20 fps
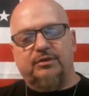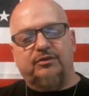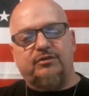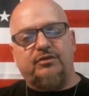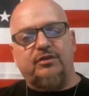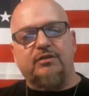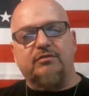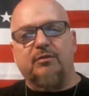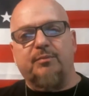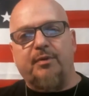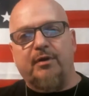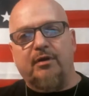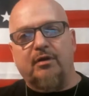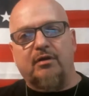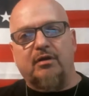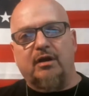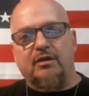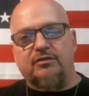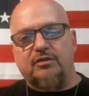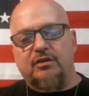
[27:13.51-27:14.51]
you see the repair
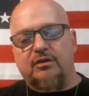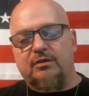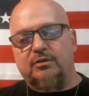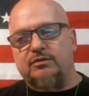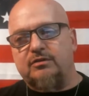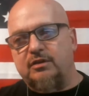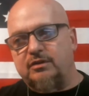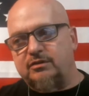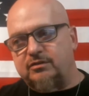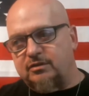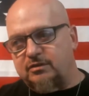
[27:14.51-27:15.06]
costs on those things,